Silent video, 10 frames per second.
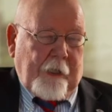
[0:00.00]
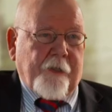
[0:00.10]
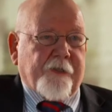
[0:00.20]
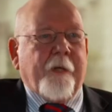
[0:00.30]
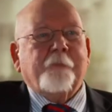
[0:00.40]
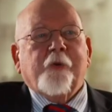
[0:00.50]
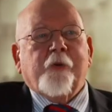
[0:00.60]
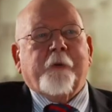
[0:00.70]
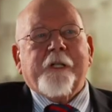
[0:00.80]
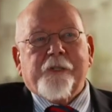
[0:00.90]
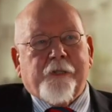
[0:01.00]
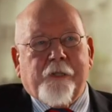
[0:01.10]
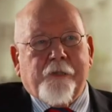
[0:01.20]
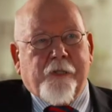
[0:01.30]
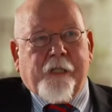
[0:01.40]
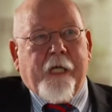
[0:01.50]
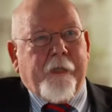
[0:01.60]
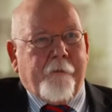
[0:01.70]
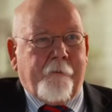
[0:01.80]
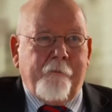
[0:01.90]
Some new questions,
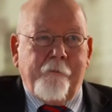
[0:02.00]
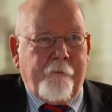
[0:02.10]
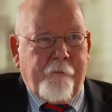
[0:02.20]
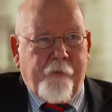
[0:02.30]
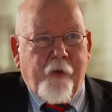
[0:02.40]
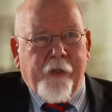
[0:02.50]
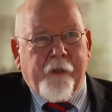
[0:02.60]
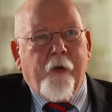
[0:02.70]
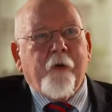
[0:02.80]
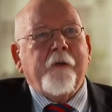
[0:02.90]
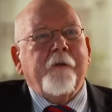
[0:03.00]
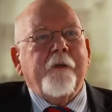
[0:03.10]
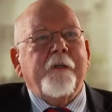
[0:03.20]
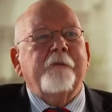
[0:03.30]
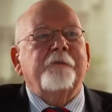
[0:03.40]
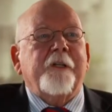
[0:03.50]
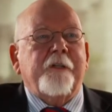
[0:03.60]
again, going all different